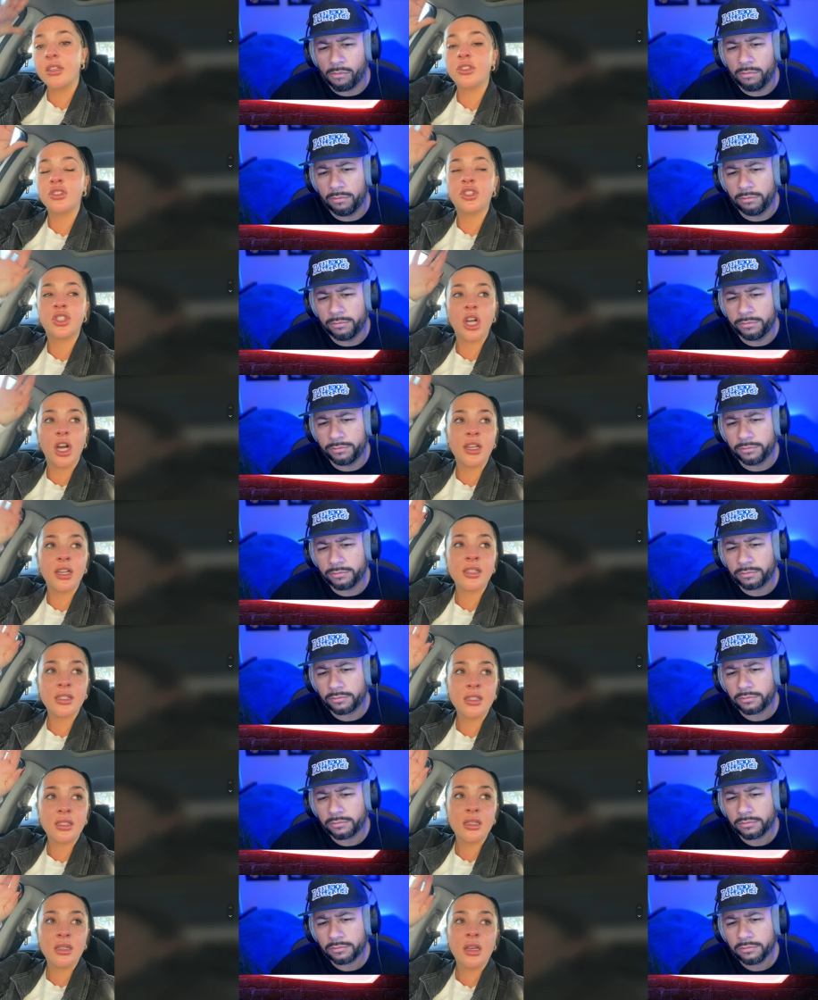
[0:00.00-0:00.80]
Speaker 1: It
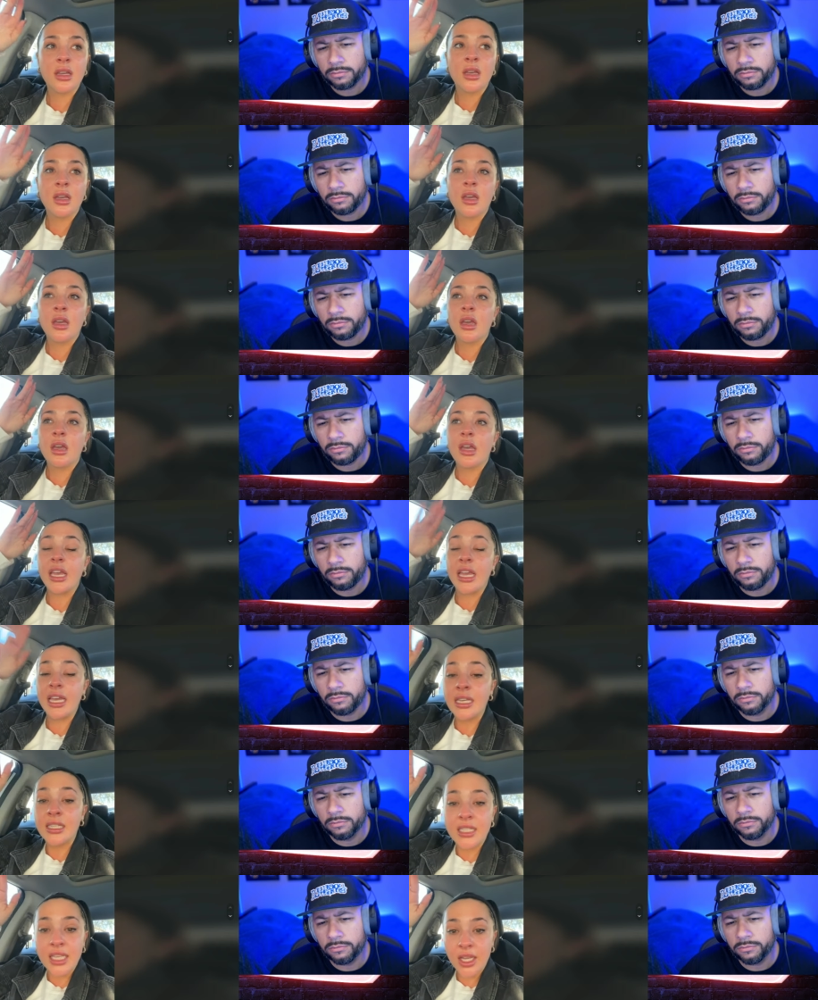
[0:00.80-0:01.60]
just
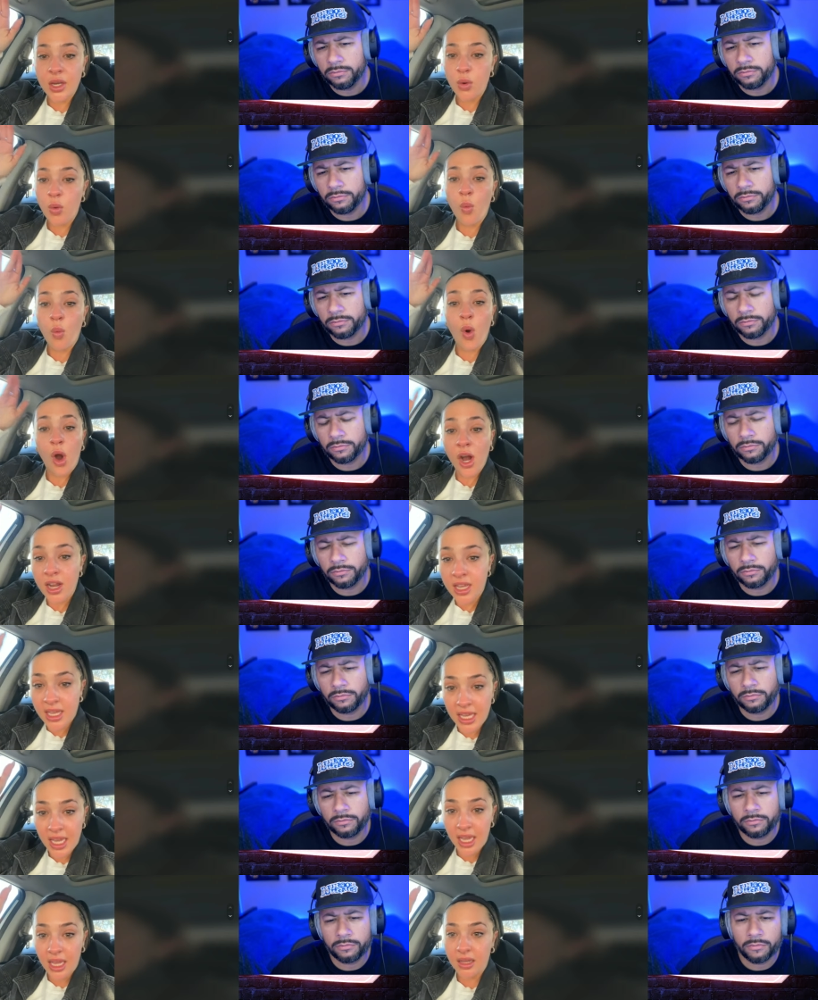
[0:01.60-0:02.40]
isn't
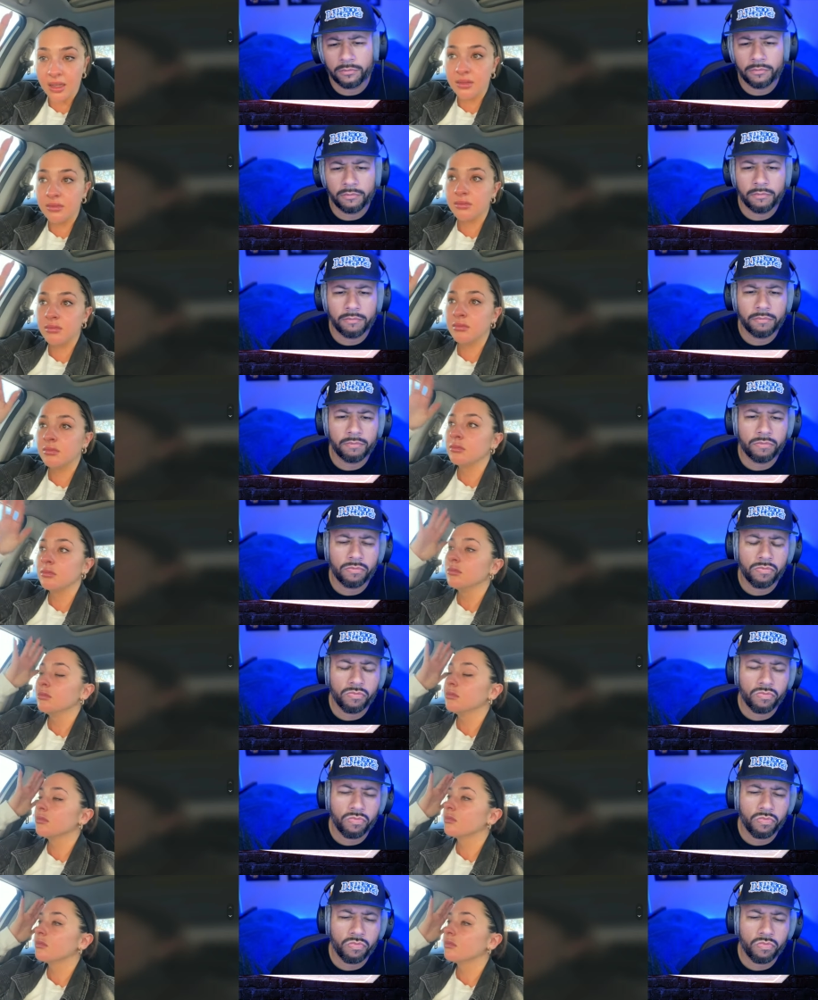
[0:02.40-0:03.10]
working.